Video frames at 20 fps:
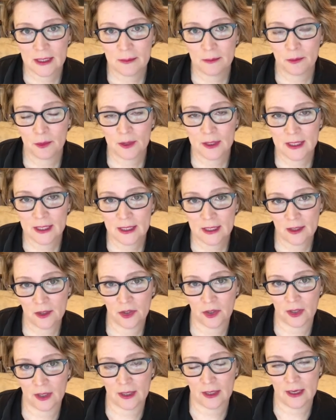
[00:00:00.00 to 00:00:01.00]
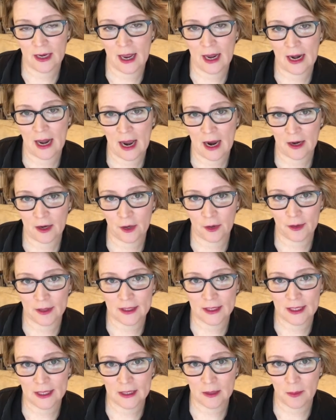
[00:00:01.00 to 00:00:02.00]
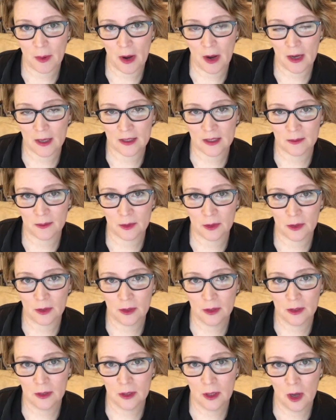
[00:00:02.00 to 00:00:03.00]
precision and accuracy as possible